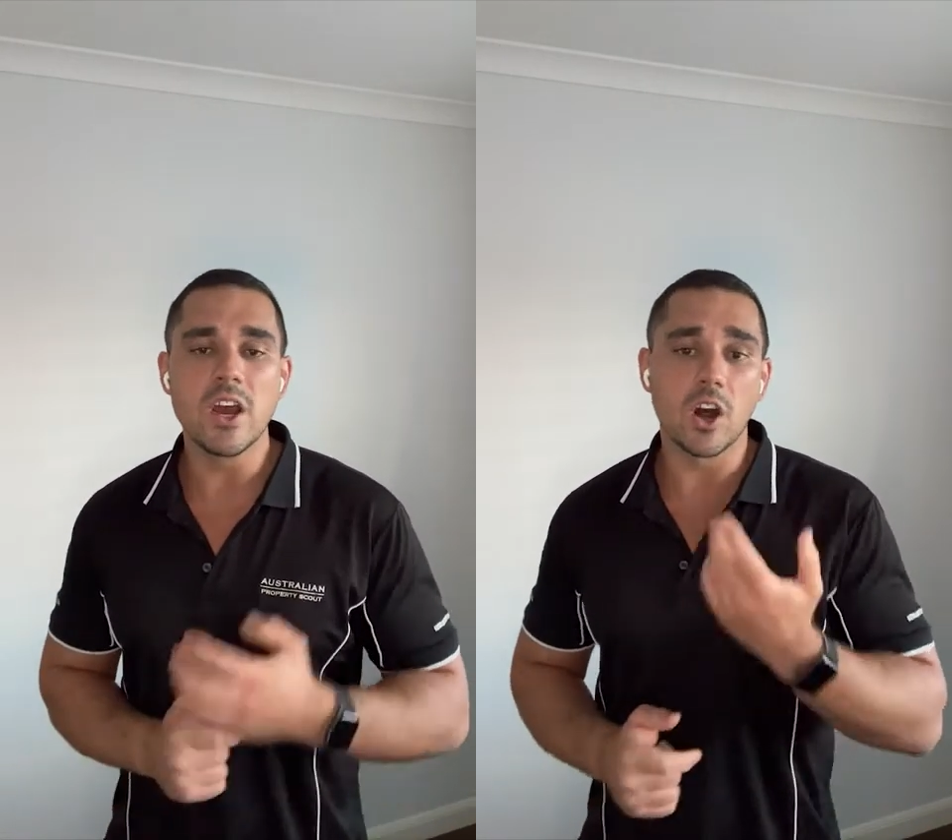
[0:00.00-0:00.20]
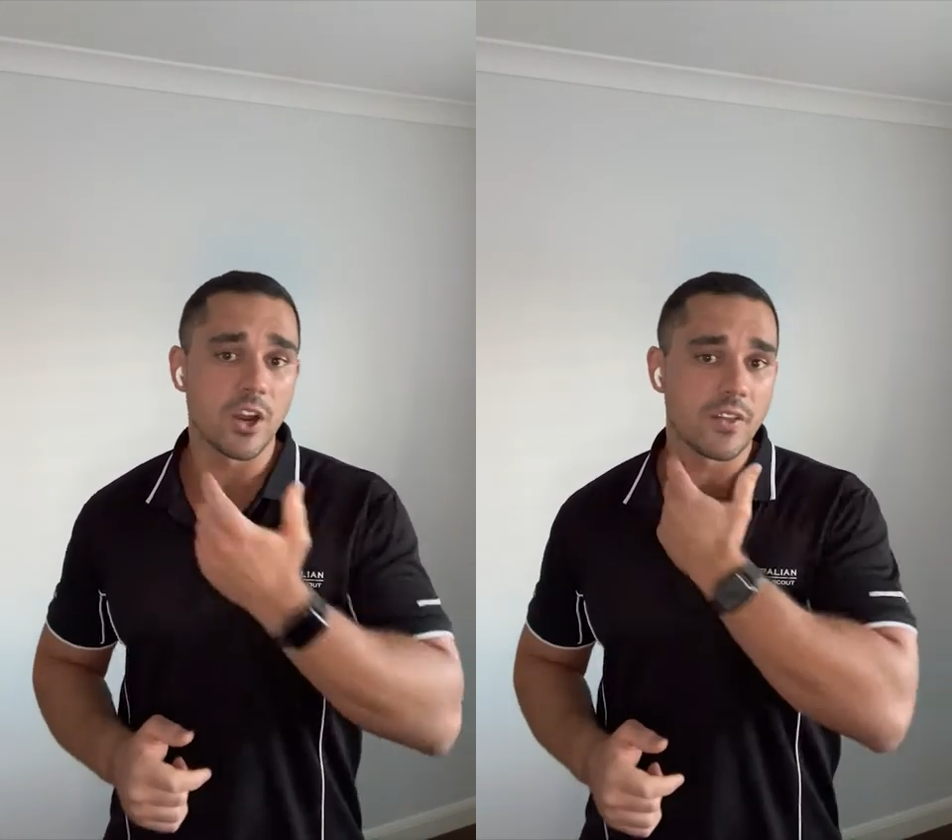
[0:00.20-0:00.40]

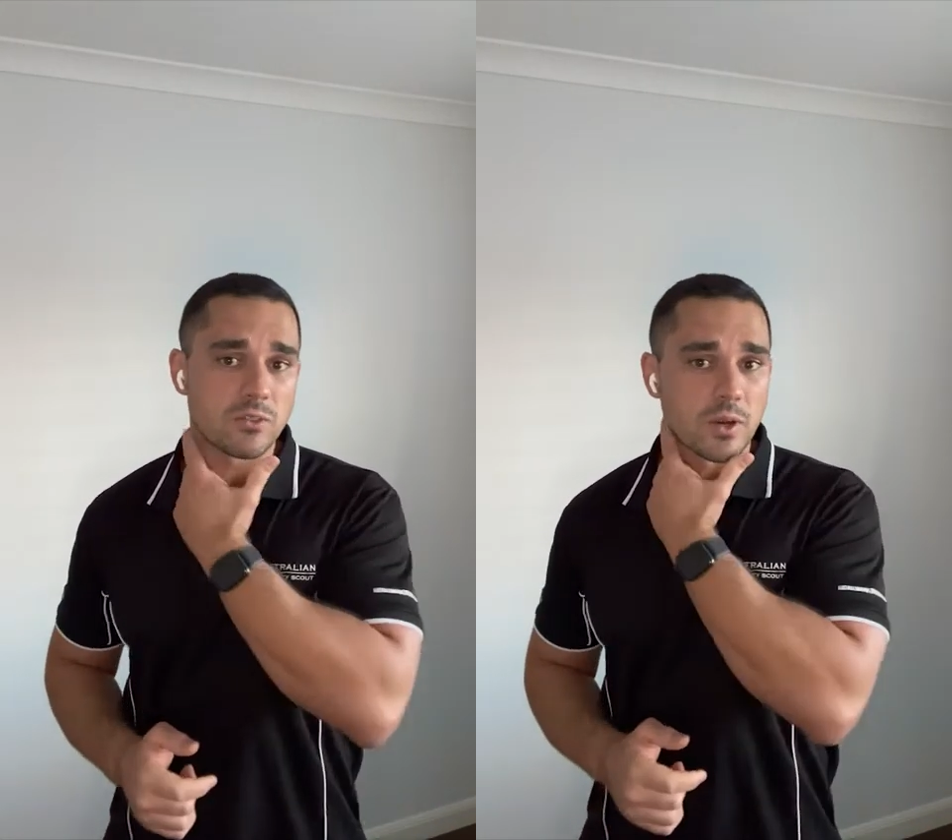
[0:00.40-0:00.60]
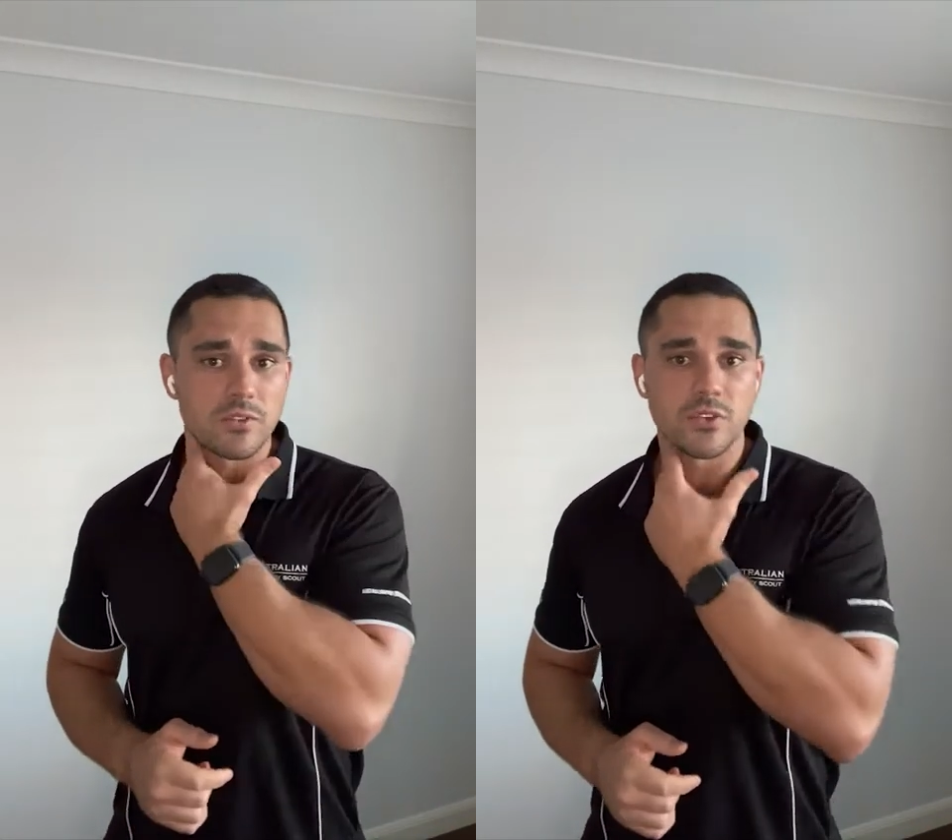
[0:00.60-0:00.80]
I know this
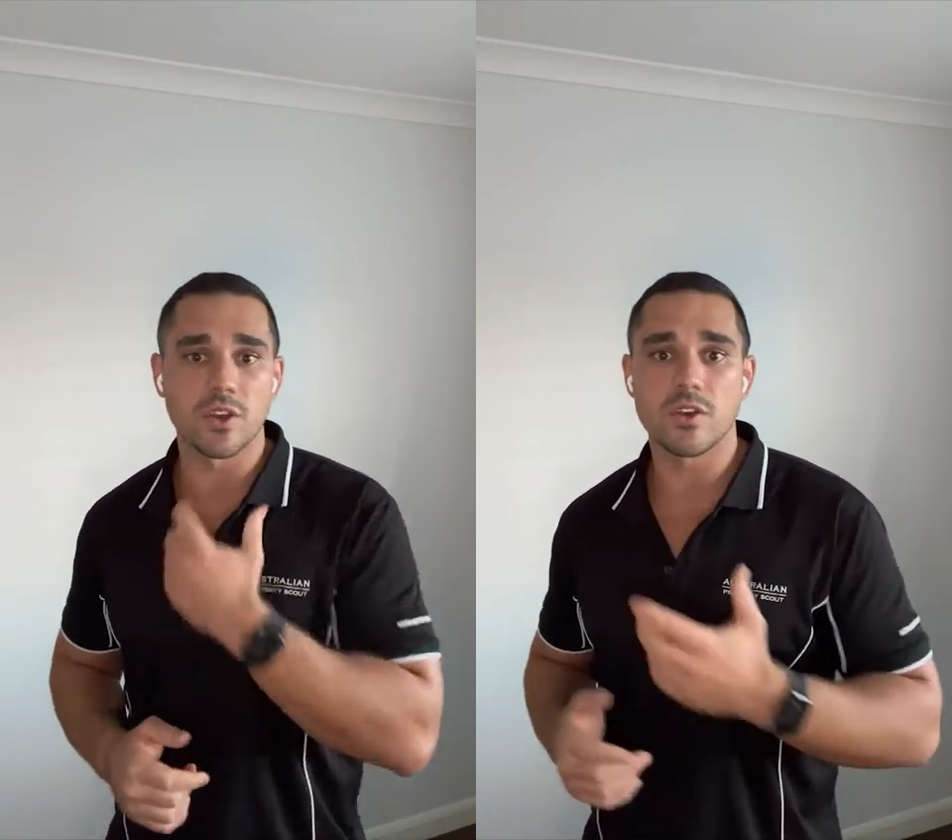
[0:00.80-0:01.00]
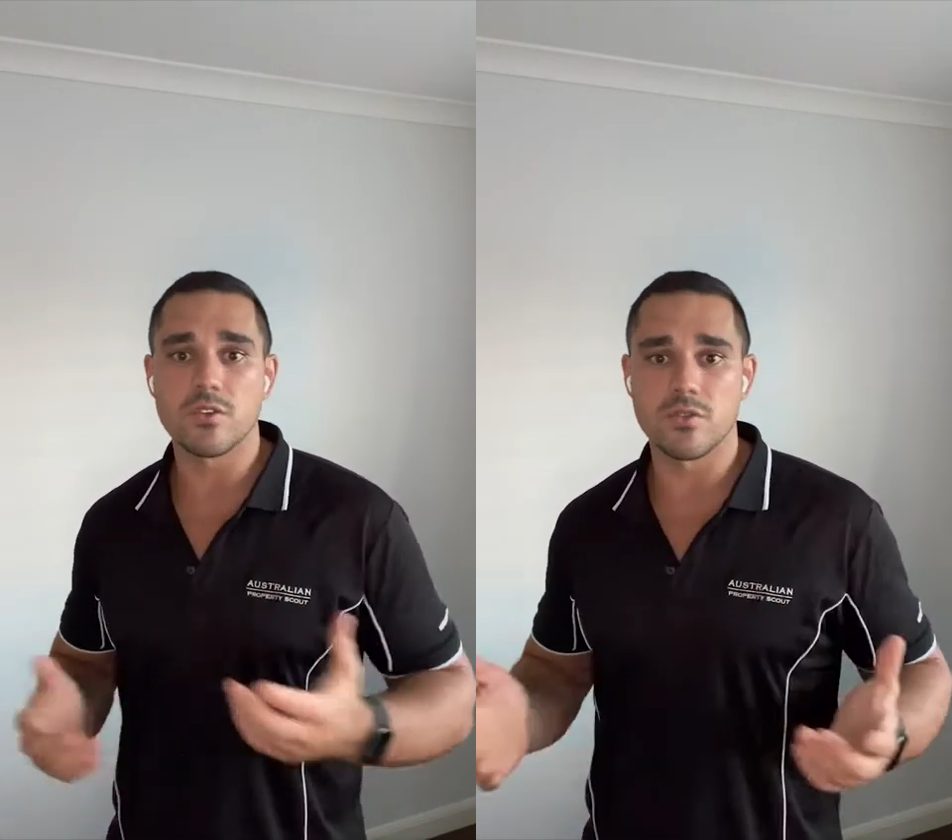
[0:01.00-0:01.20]
one
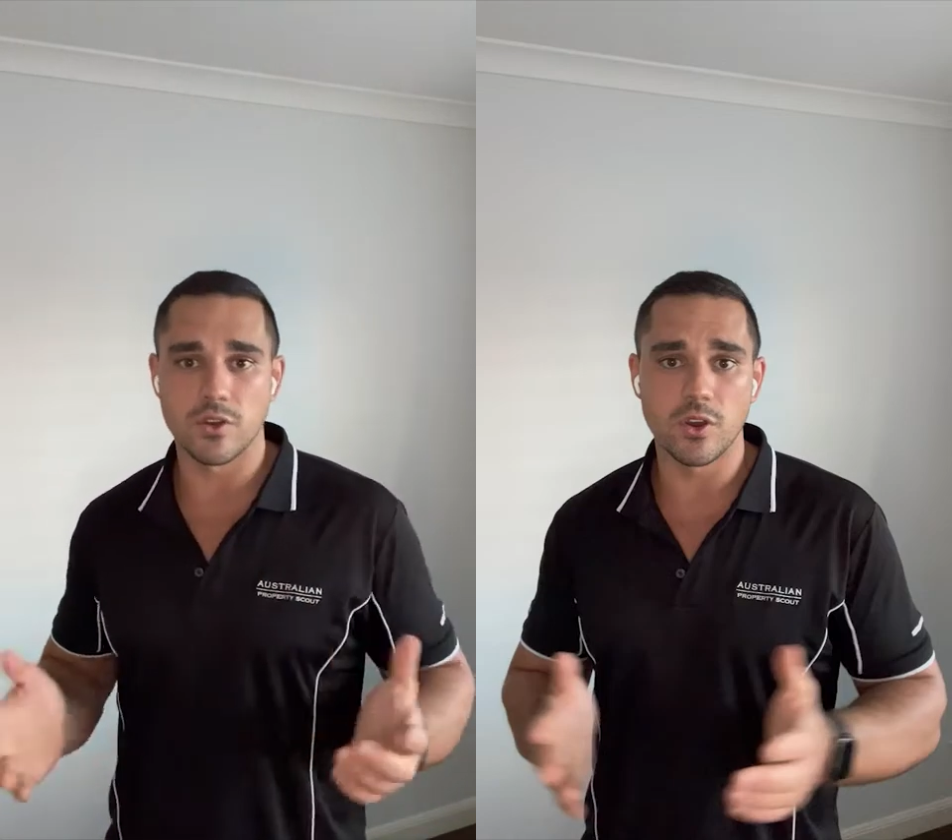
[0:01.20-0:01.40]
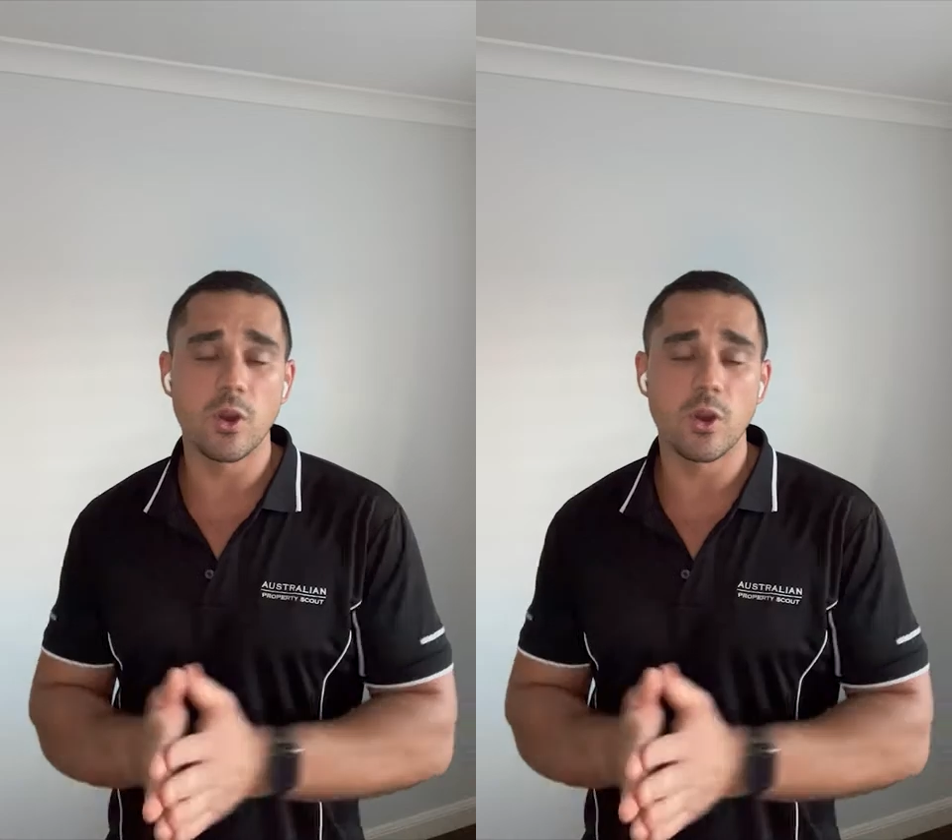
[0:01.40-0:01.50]
for her